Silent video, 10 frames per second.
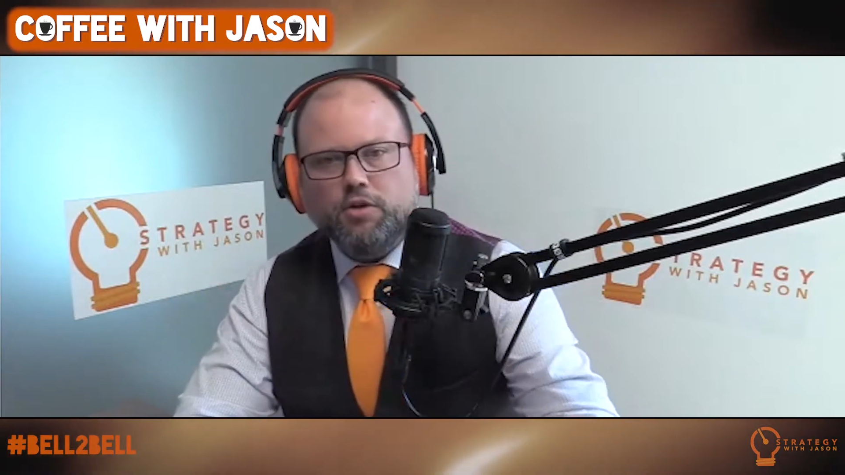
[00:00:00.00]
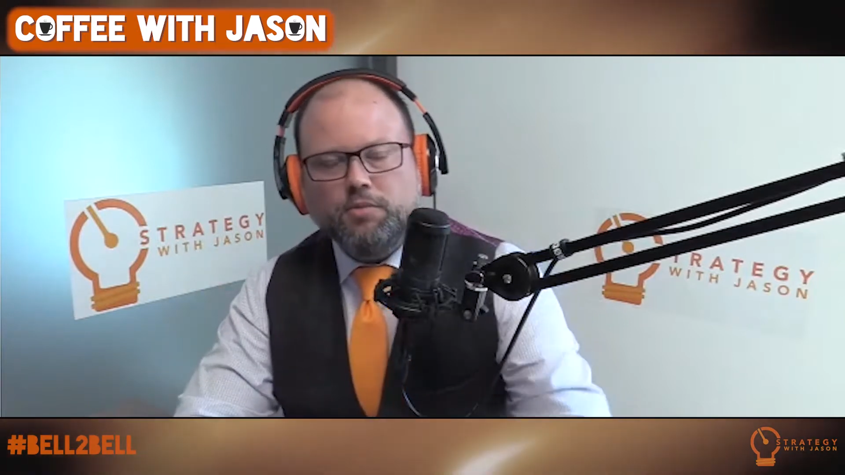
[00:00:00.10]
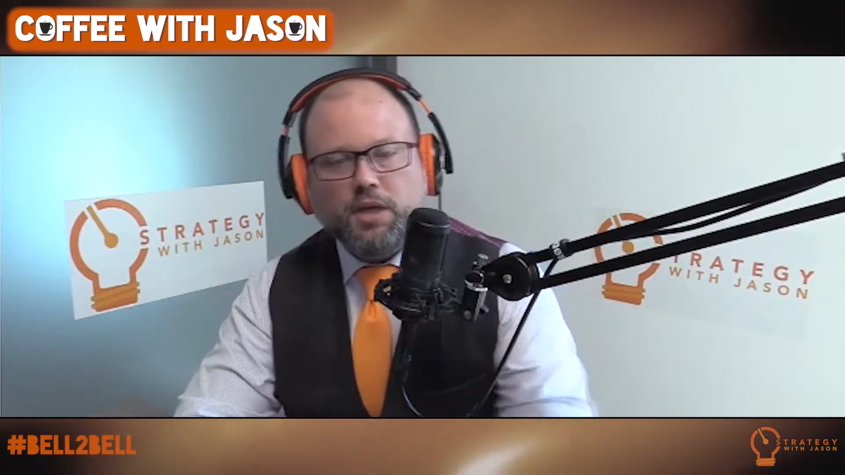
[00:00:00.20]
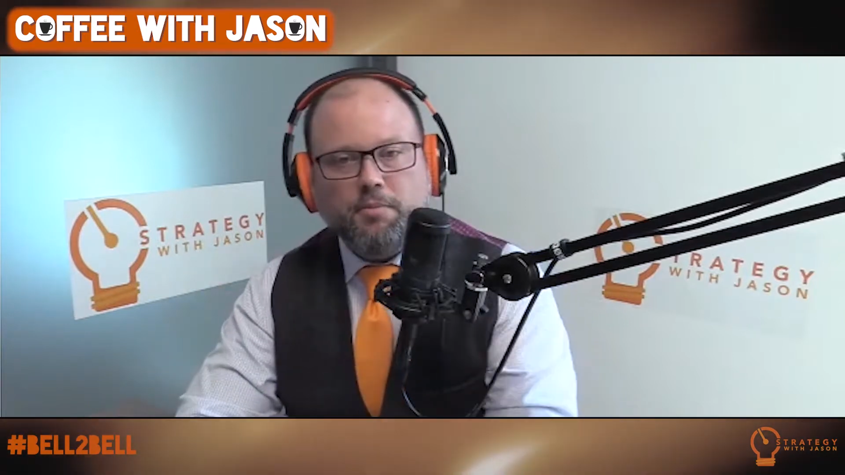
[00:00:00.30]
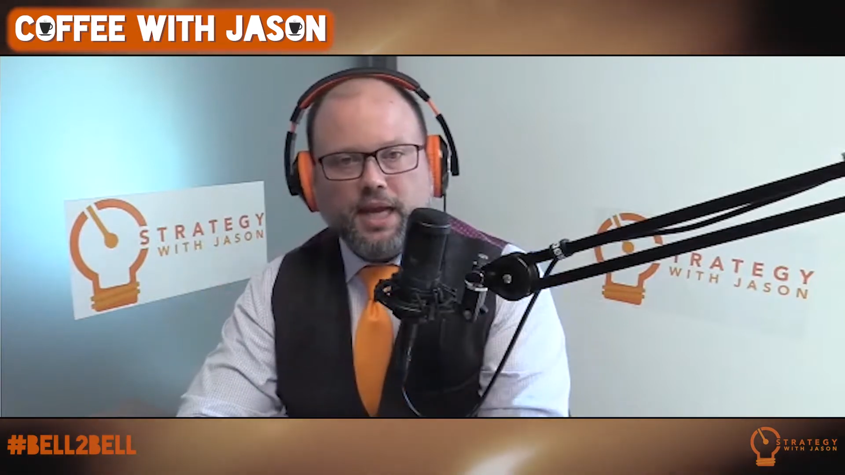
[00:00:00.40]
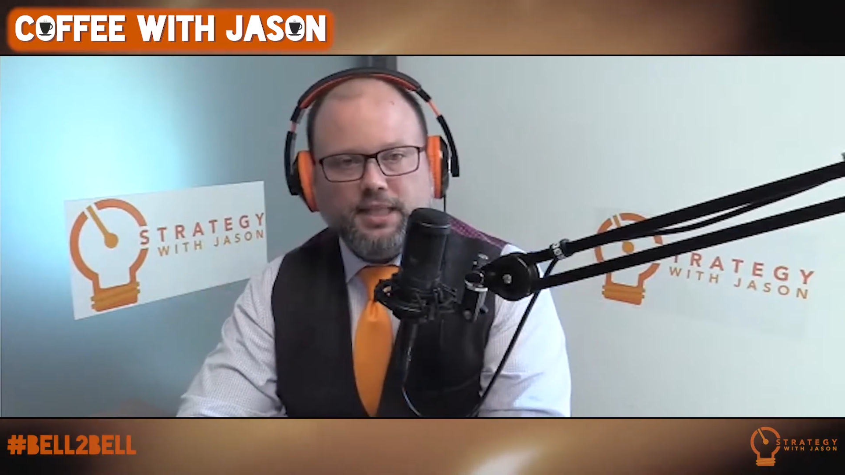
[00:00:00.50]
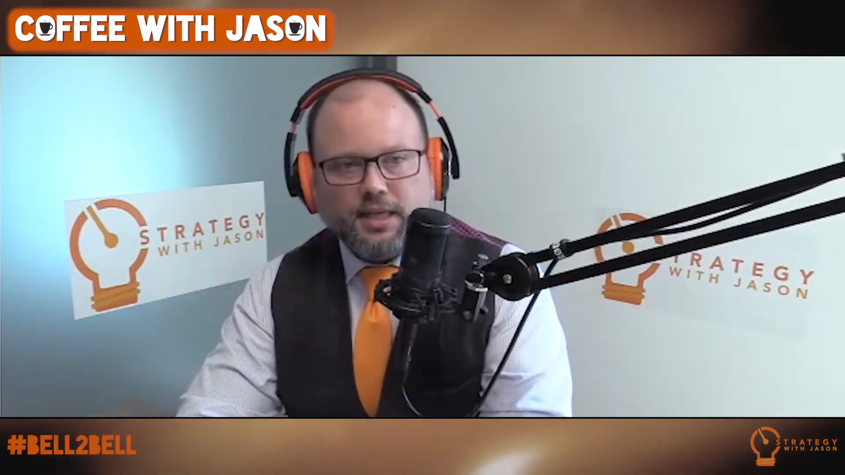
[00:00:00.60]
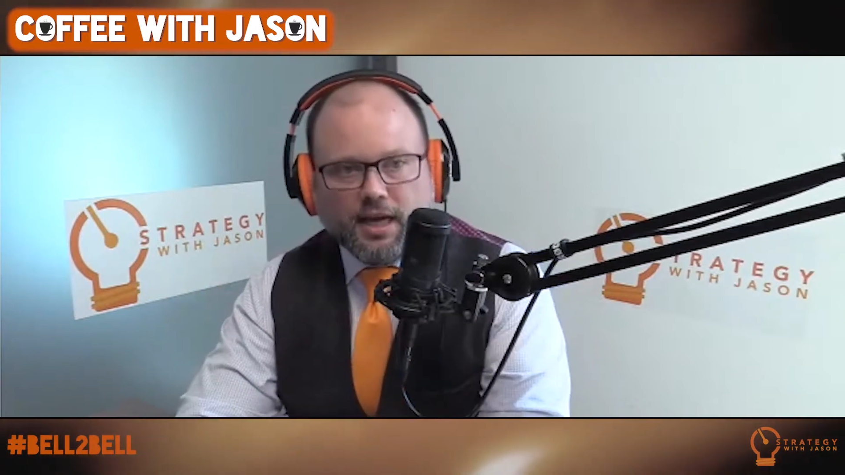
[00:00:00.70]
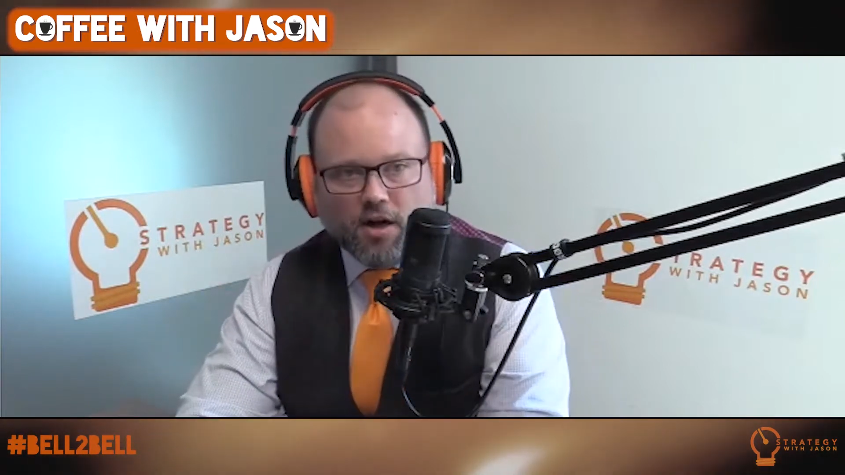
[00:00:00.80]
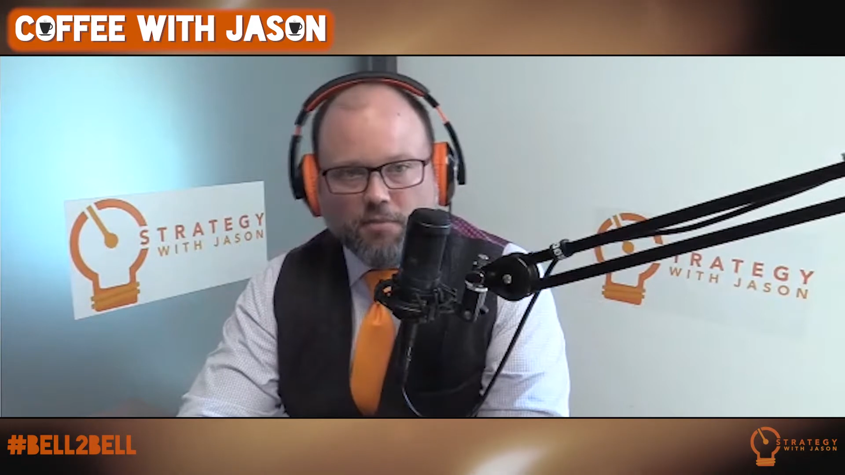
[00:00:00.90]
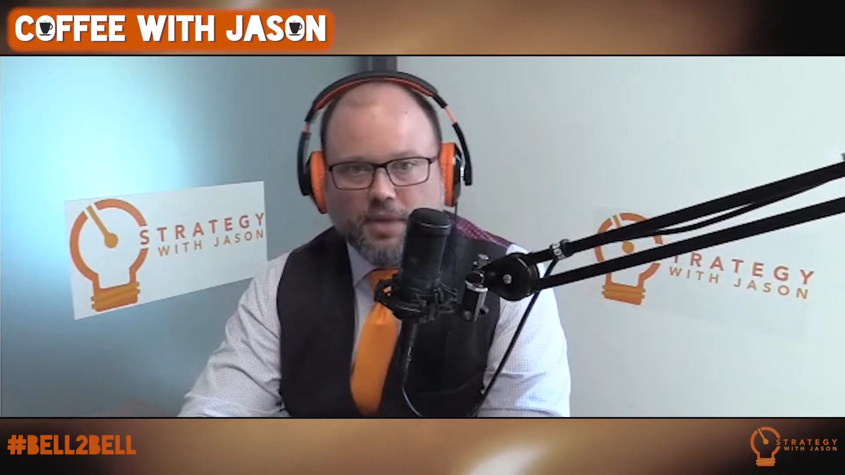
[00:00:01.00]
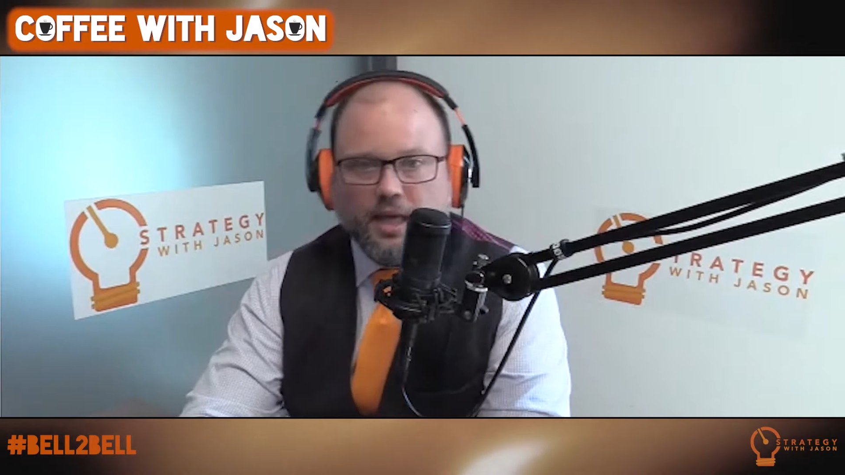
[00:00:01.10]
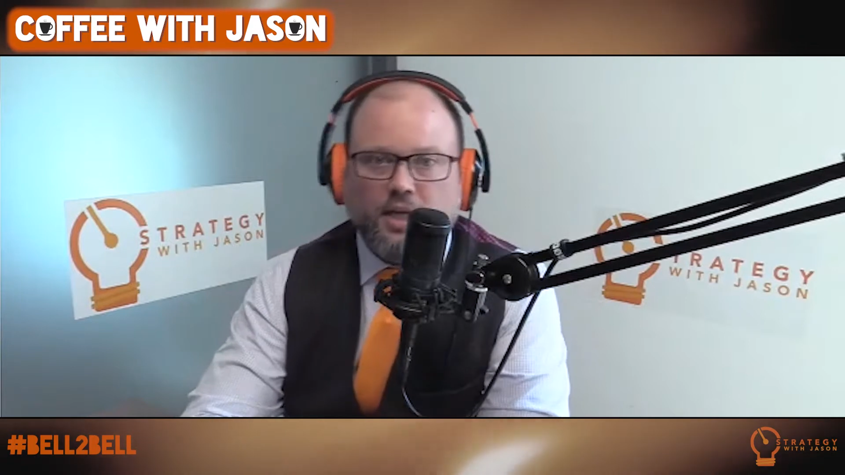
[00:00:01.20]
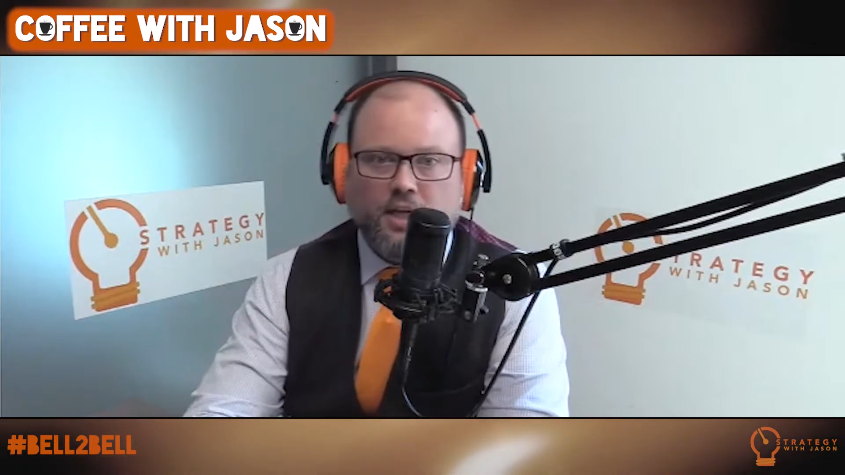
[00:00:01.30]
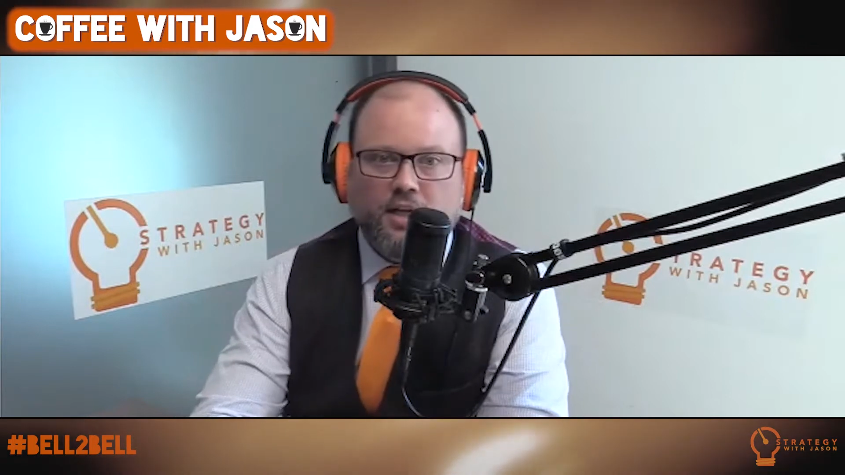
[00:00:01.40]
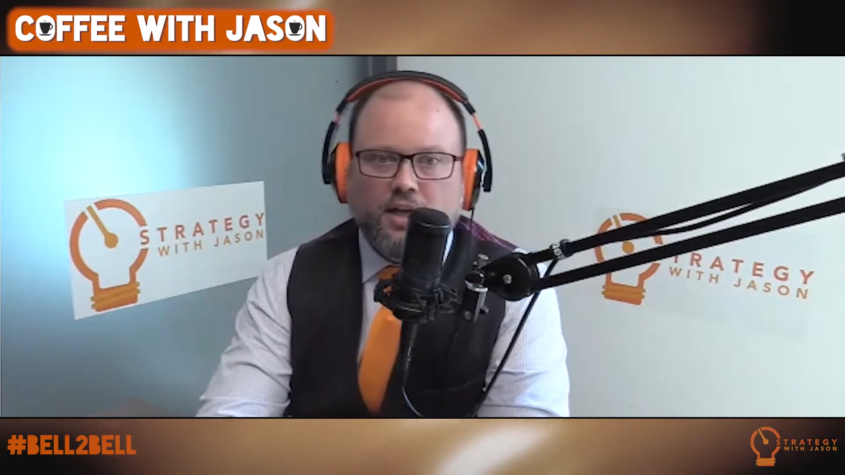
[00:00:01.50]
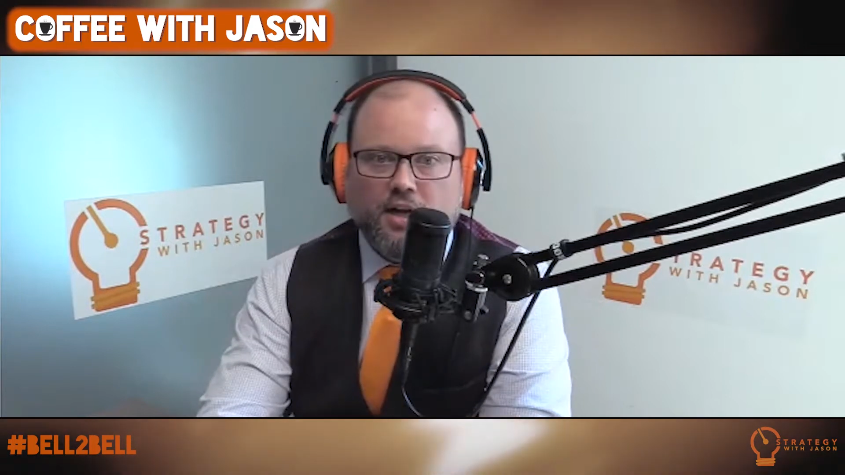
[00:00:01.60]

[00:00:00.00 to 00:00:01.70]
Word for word: you'd be amazed how many